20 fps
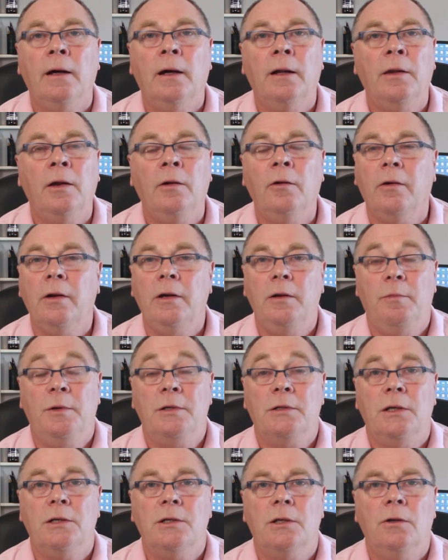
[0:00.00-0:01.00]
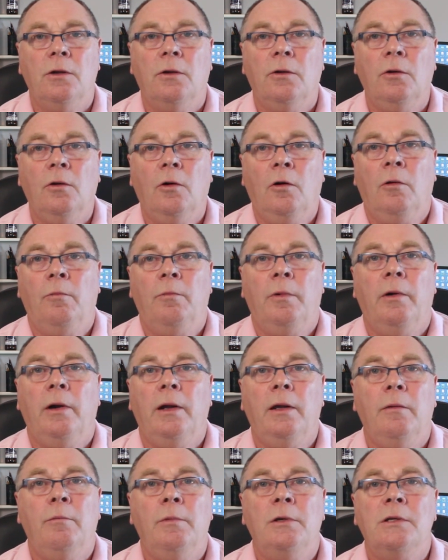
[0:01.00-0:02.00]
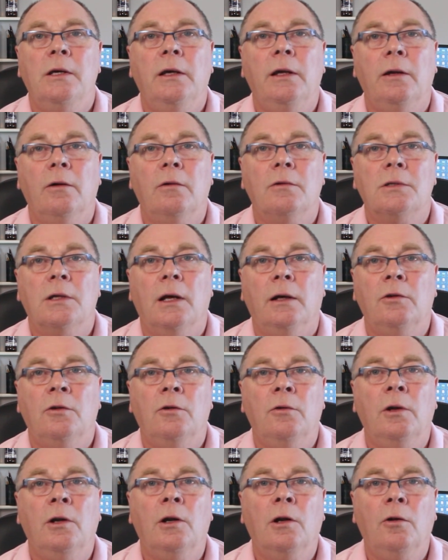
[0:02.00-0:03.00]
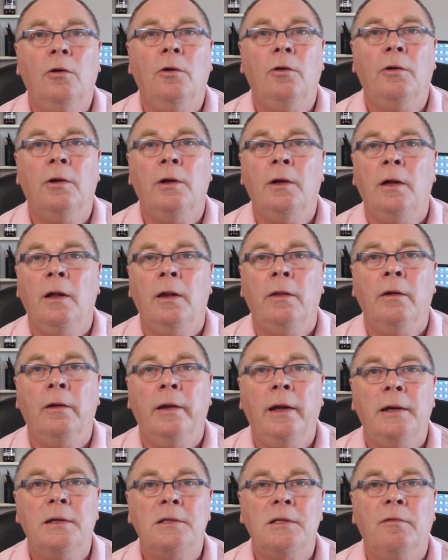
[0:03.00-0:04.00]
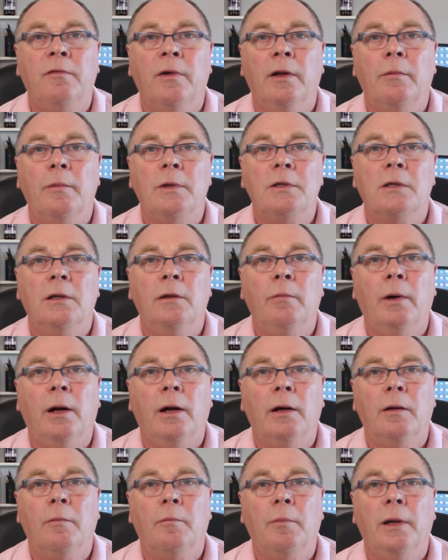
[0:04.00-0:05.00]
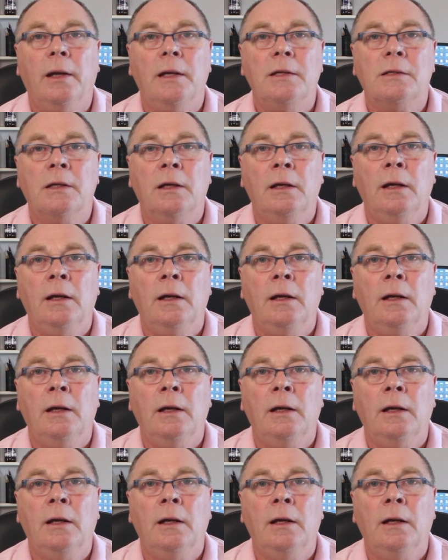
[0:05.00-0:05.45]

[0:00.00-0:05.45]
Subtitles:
they're not in a position to upgrade the materials to include the latest developments in the marketplace,